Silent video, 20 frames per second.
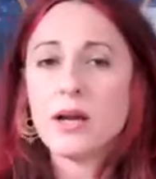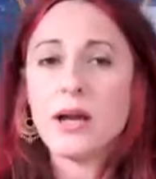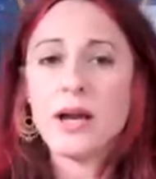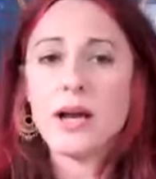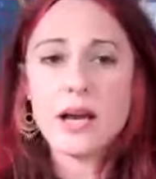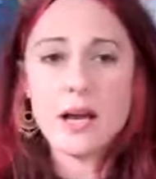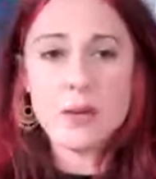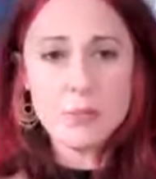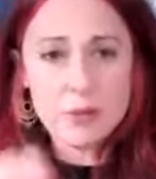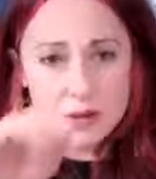
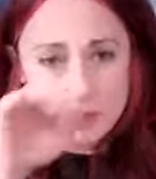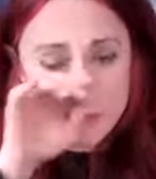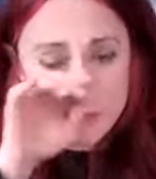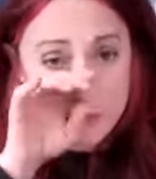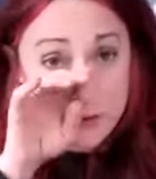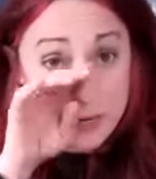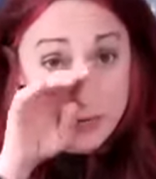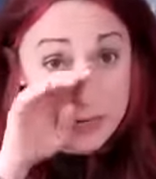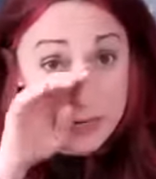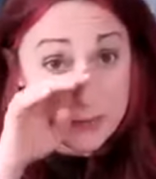Uh, but I'm
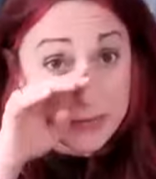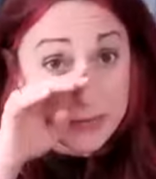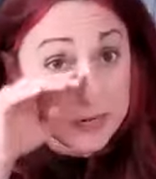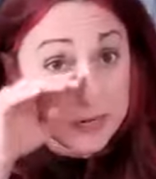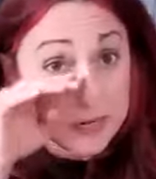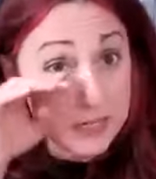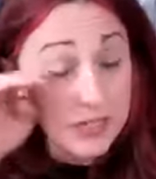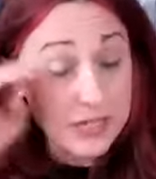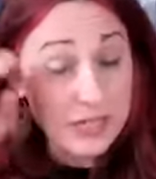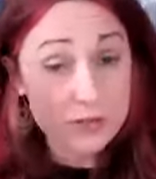feeling the
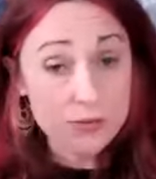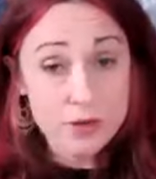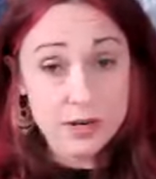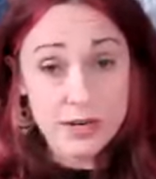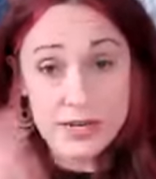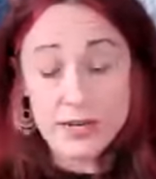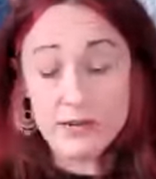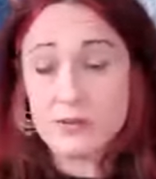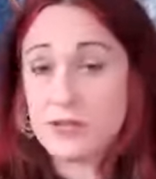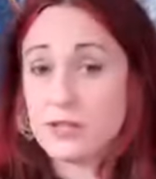energies
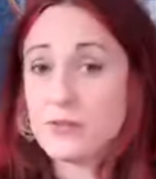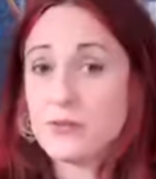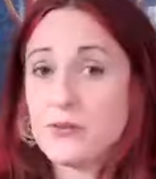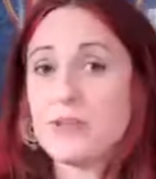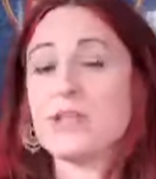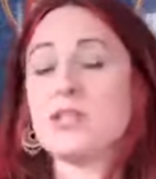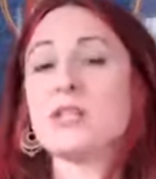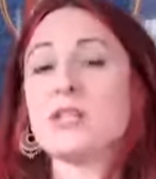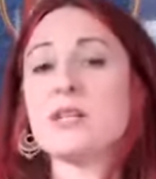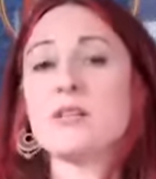right now just
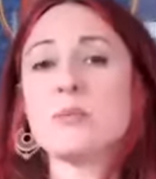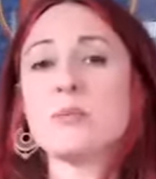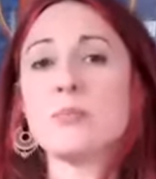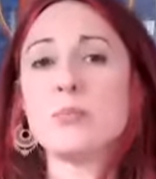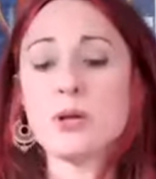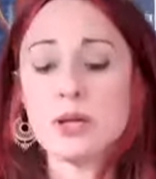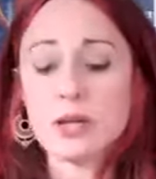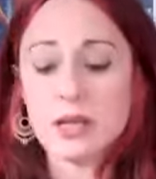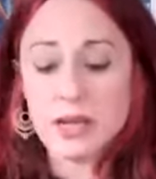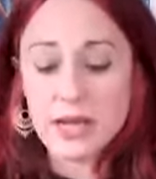finishing the
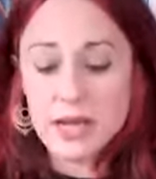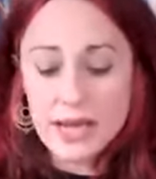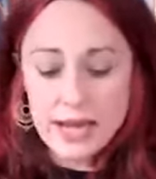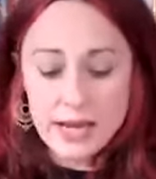book.